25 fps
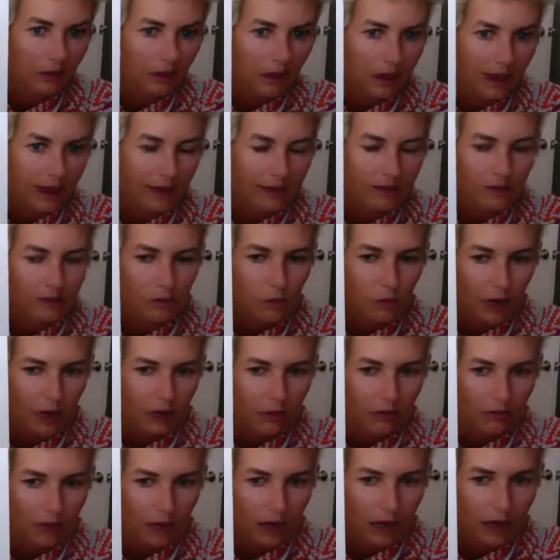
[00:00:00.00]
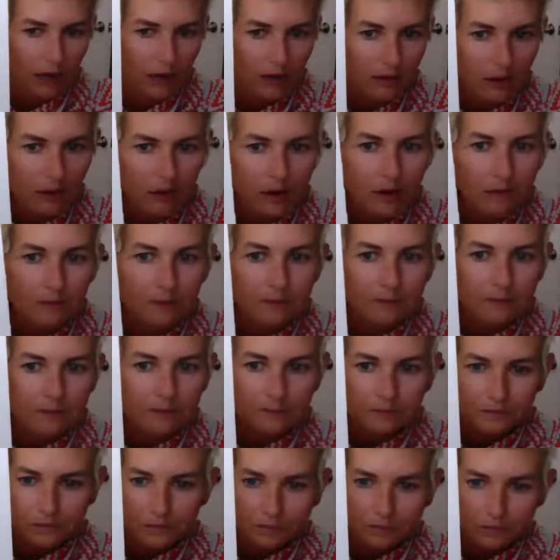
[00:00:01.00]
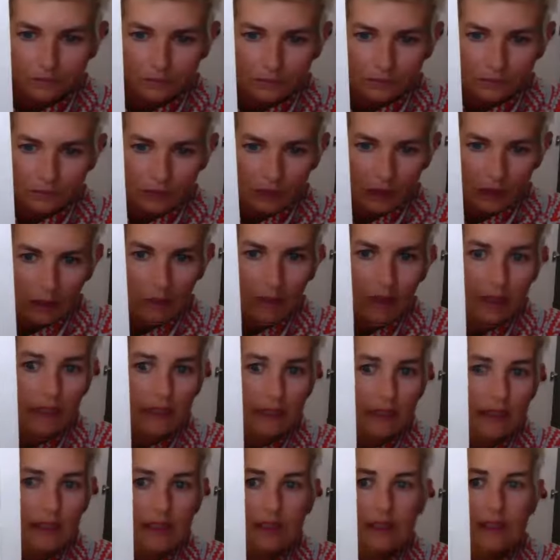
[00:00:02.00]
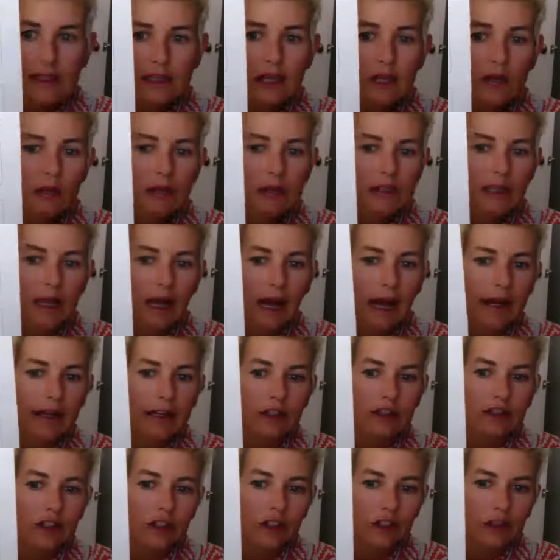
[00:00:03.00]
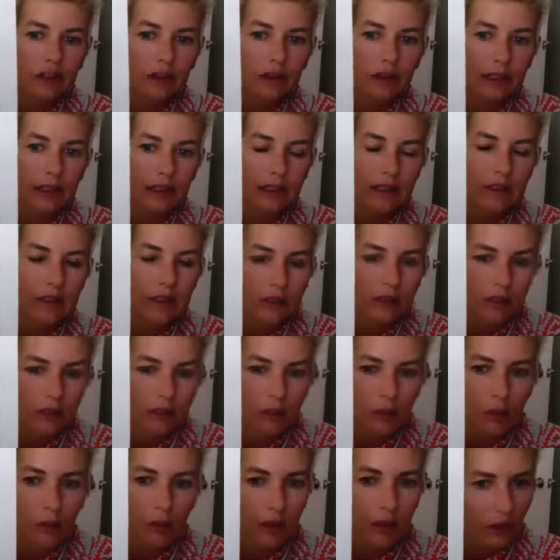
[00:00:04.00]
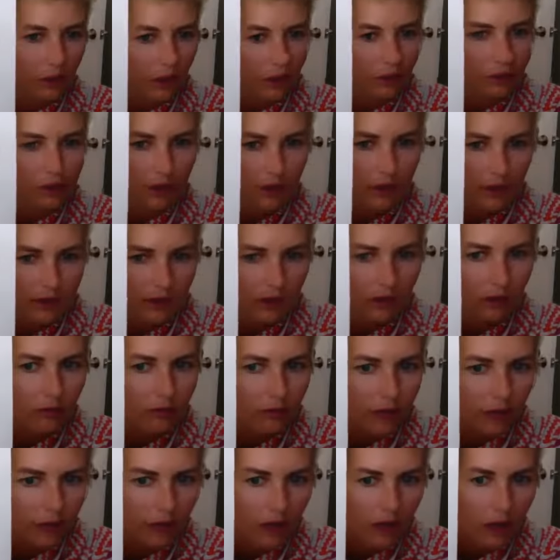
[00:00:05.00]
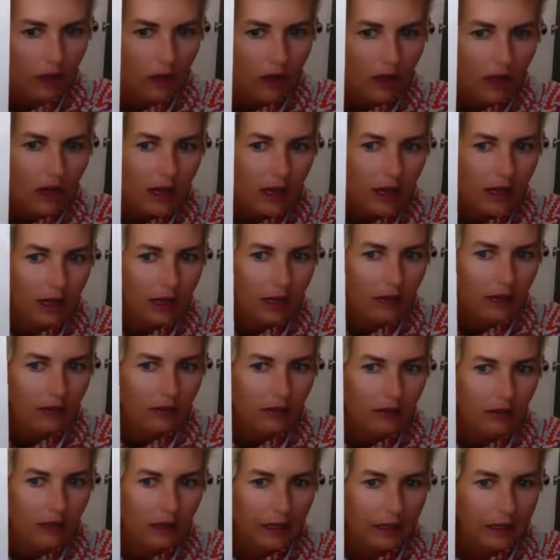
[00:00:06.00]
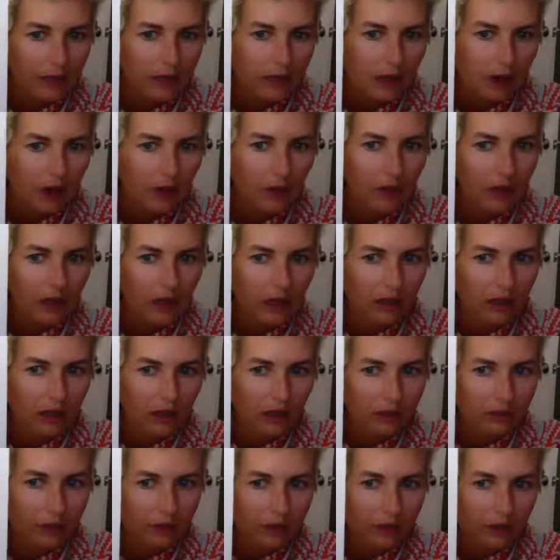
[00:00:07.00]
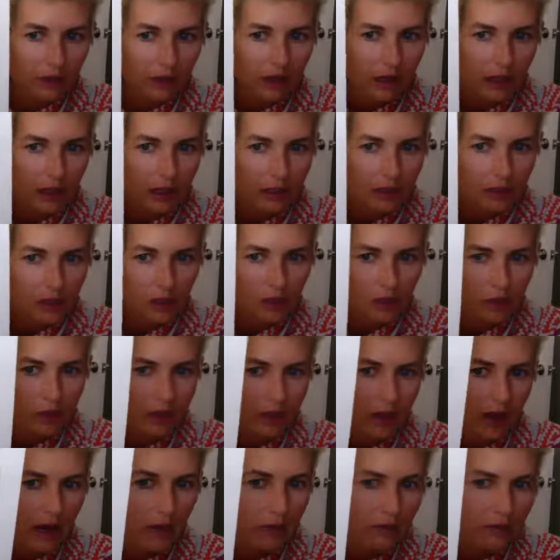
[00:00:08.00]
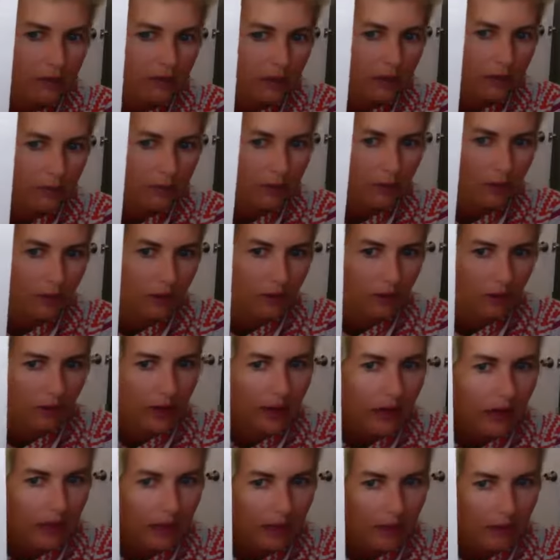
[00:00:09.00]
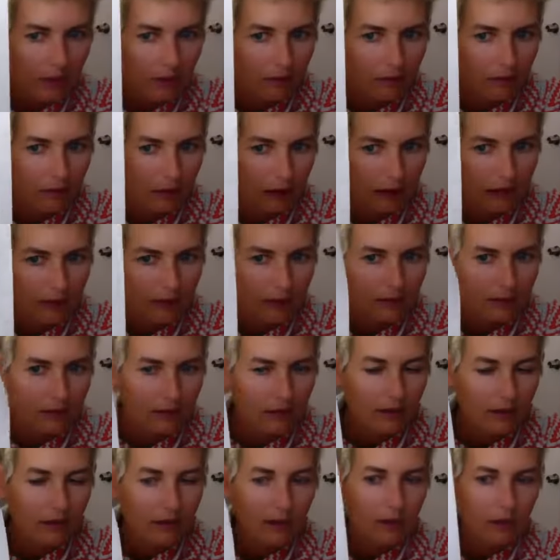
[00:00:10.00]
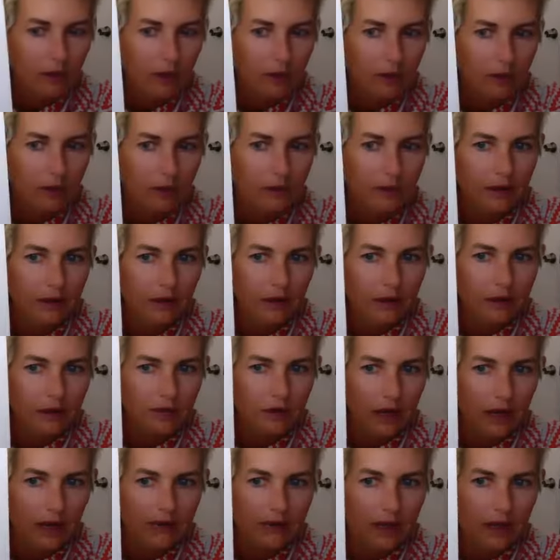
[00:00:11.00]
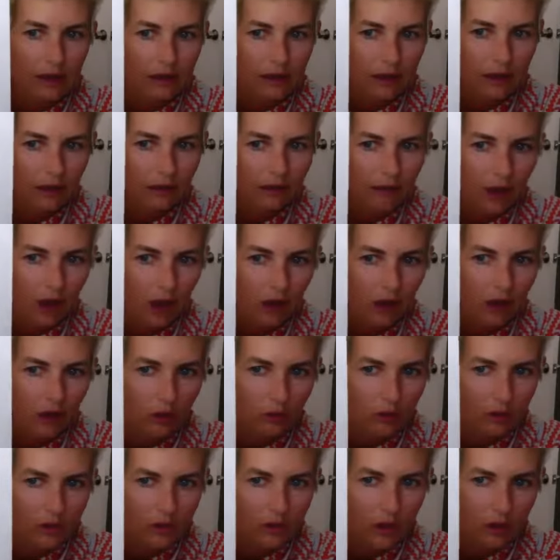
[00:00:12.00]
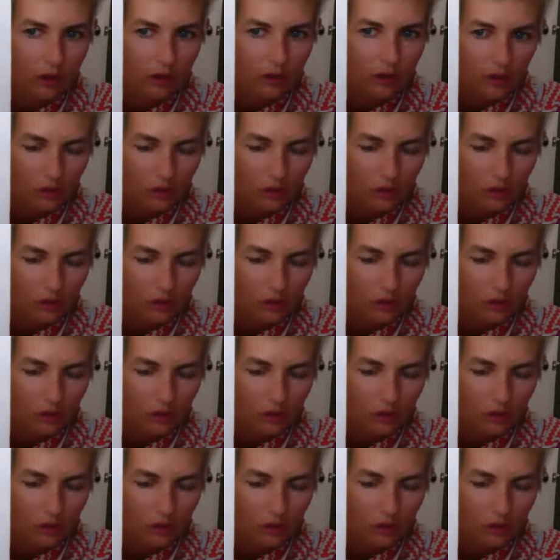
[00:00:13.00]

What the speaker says: the next one, right? Because this helps guide you into building for silver and knowing if you're going to get 2,000 per leg, right? A Premier is 5,000 in volume. It tells